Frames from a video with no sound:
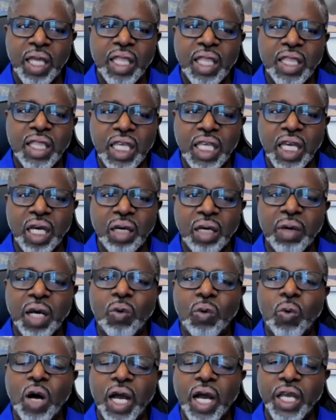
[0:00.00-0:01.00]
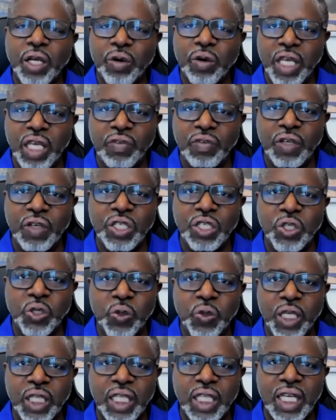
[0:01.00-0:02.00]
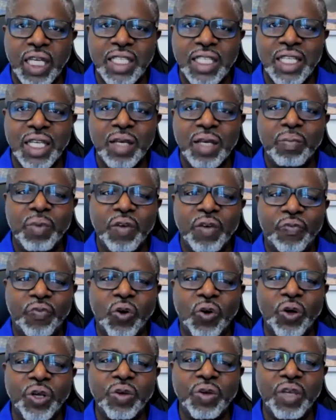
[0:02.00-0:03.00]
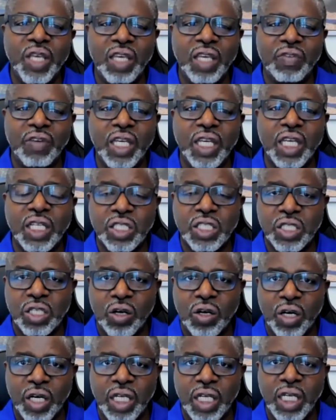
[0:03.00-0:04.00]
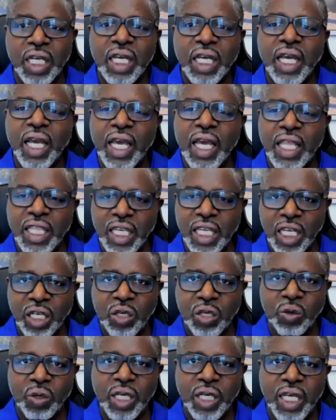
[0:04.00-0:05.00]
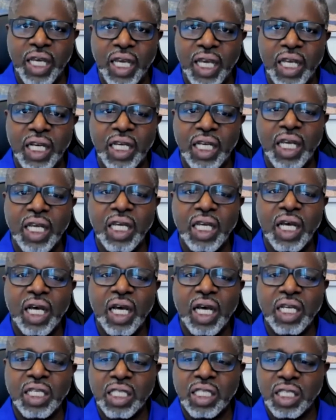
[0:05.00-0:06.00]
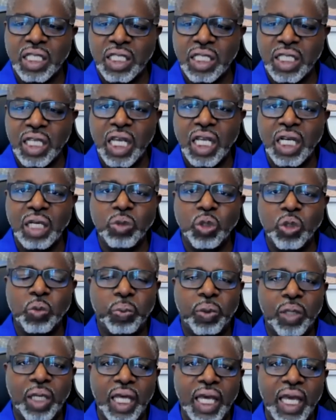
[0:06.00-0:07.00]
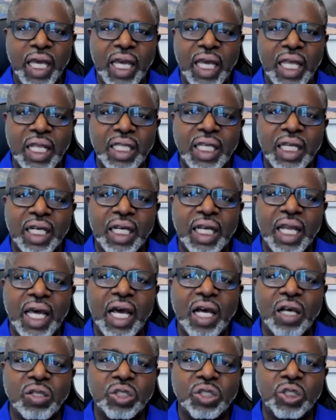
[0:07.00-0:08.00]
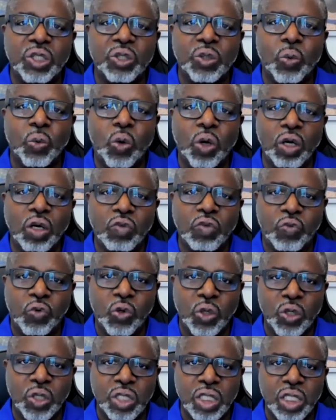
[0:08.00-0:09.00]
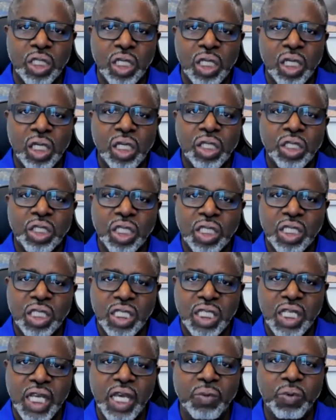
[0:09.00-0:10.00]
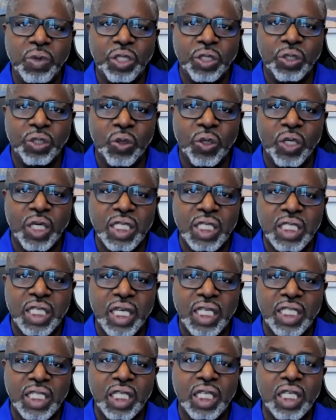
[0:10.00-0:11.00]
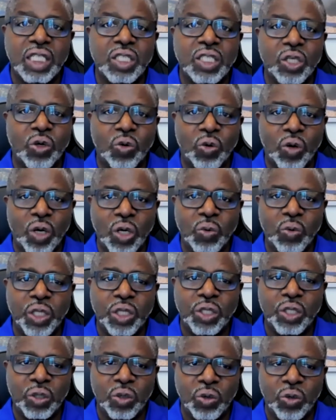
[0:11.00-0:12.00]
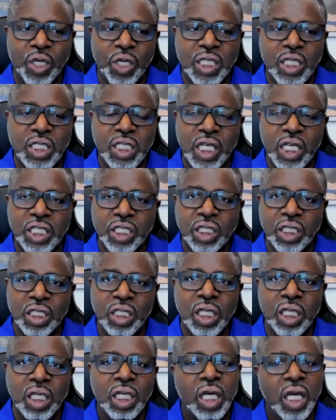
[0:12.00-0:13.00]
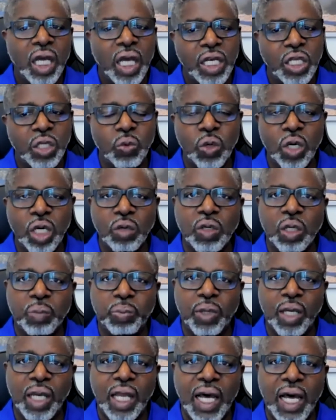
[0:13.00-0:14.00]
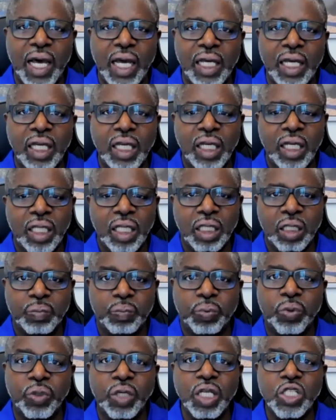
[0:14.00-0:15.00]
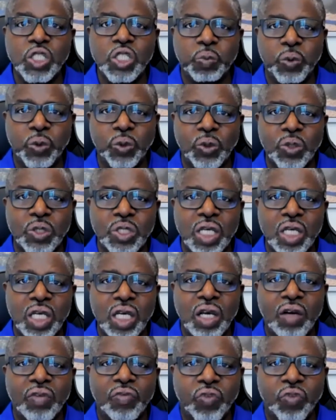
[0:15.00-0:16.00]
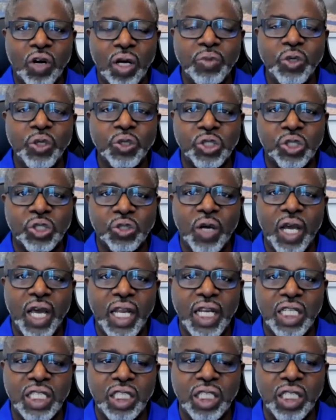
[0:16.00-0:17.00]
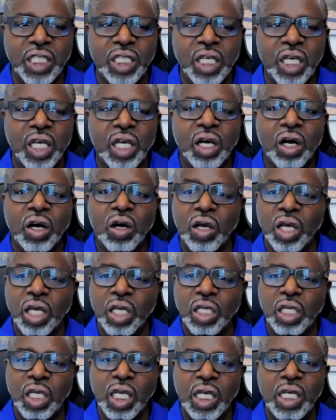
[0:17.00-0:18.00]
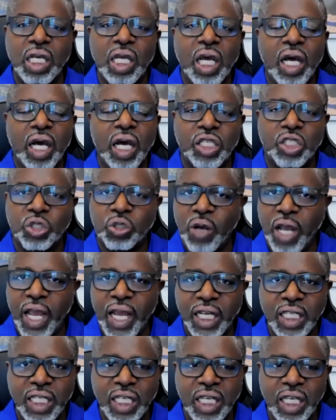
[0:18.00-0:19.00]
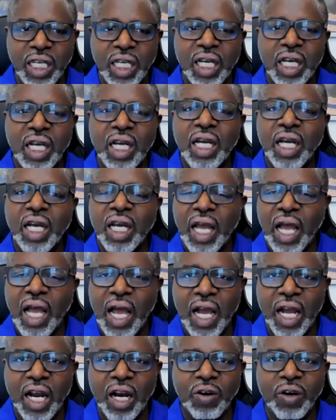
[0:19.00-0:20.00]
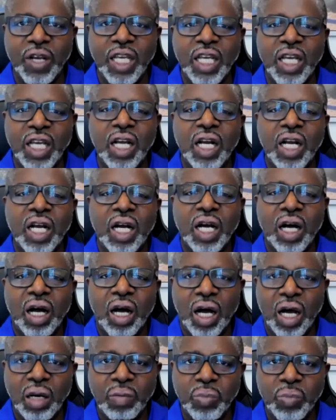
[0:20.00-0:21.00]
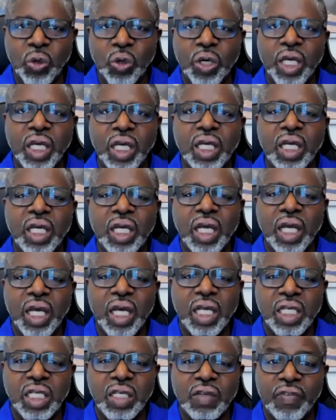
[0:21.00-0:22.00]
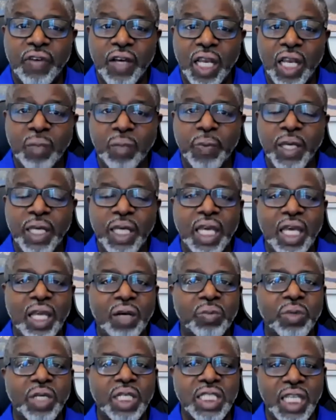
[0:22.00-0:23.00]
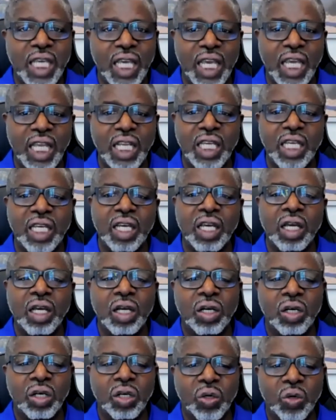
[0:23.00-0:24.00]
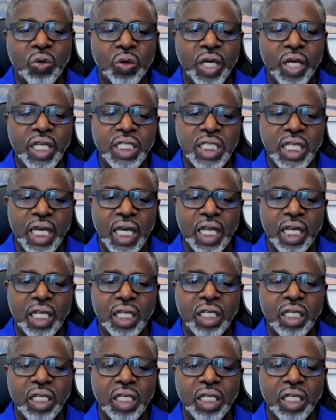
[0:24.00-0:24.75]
thinking about why you're even doing this before you even get started, and then create a sustainable plan that allows your workforce to stay with your organization, to grow with your organization. And you want to apply the principles from your strategy in attracting, hiring, onboarding, developing, and retaining great talent.